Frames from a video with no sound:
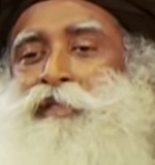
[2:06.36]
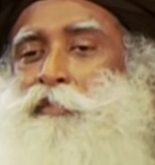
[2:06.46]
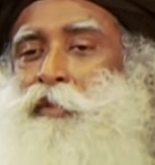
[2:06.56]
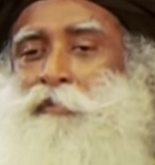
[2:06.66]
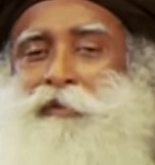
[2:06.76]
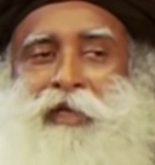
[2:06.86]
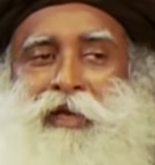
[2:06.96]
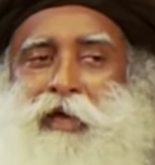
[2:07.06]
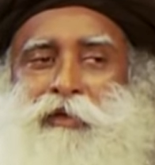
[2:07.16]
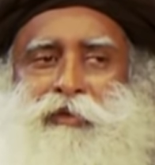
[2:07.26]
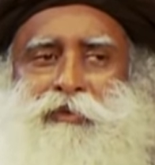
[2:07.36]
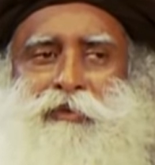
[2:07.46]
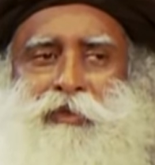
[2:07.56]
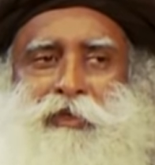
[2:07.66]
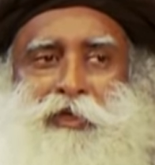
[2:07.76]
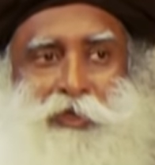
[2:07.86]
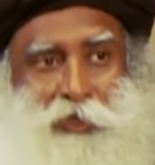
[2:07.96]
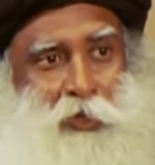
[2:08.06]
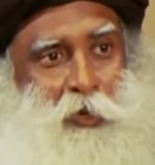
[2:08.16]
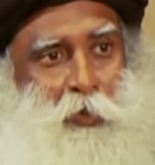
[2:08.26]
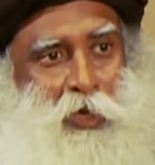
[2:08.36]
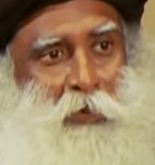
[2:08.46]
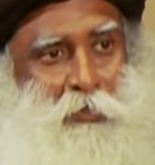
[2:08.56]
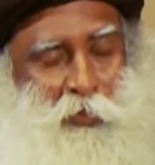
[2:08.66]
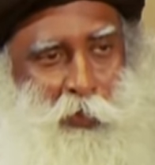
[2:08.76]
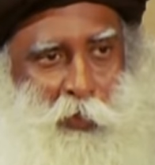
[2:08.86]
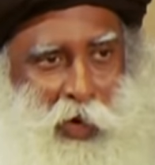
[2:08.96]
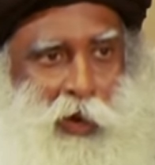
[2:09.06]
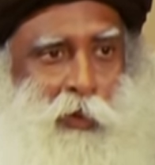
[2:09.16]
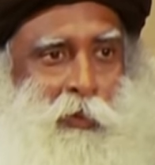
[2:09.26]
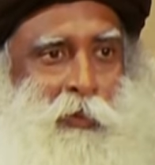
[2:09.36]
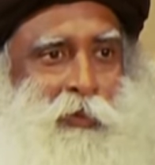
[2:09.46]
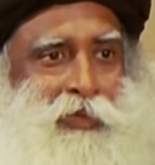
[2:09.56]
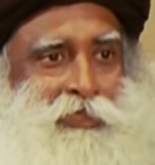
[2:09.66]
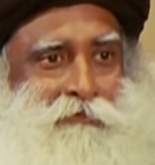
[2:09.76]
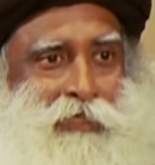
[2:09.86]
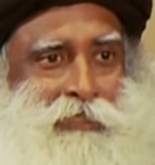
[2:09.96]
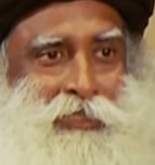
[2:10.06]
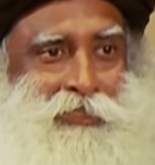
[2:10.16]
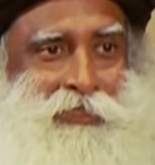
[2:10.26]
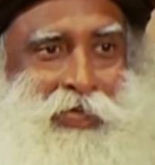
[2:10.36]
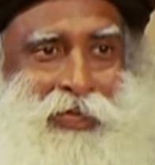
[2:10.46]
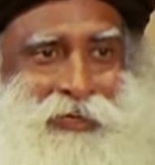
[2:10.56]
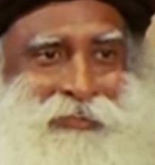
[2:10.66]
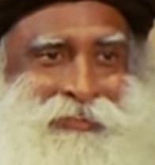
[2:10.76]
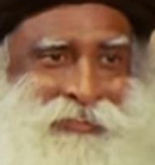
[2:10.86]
6 people around you. They all woke up, wow, it's a fantastic day.